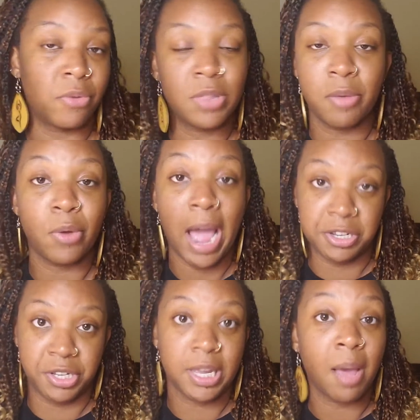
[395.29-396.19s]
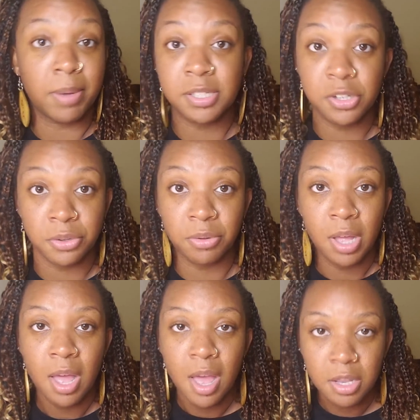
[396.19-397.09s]
we're actually coming to do
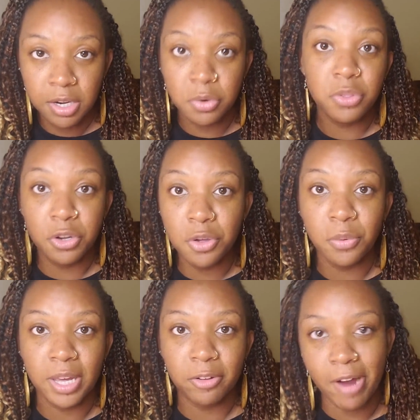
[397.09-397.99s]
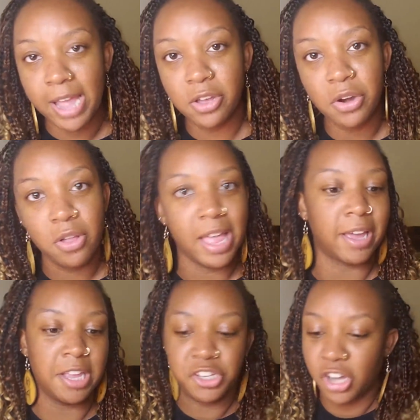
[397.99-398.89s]
the doing, right? Like
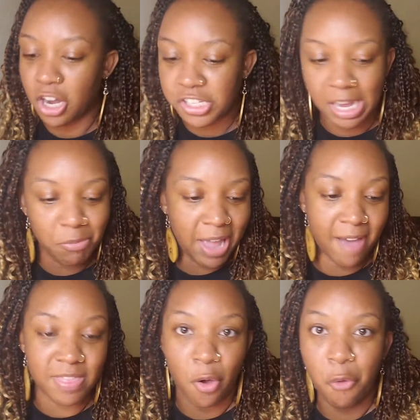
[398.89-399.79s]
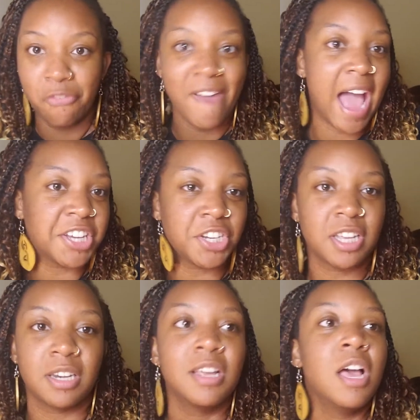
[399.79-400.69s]
in church, like we have the whole
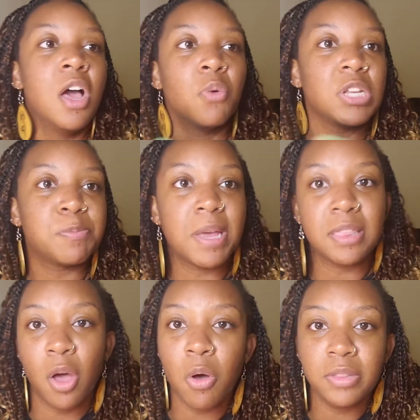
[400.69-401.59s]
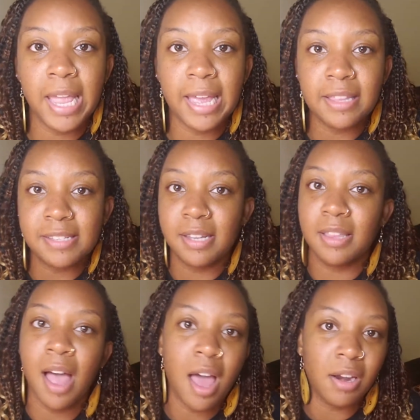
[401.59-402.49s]
fashion. We spend the whole day in the
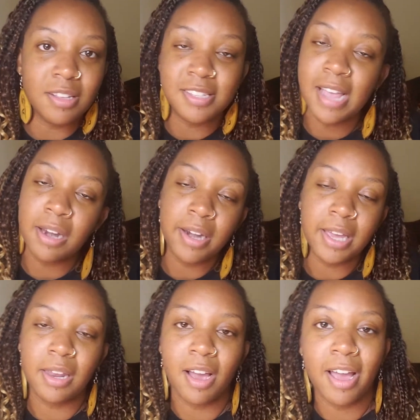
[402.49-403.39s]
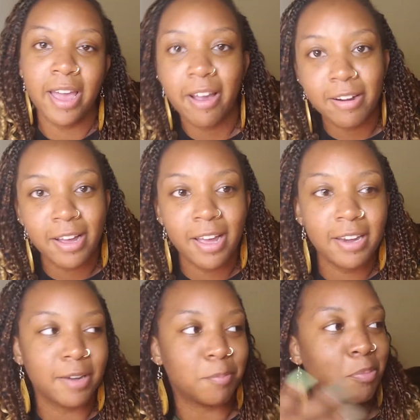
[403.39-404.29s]
salon on Saturday getting our hair
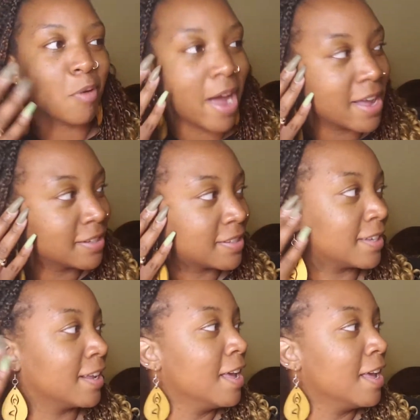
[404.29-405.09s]
done and pressed and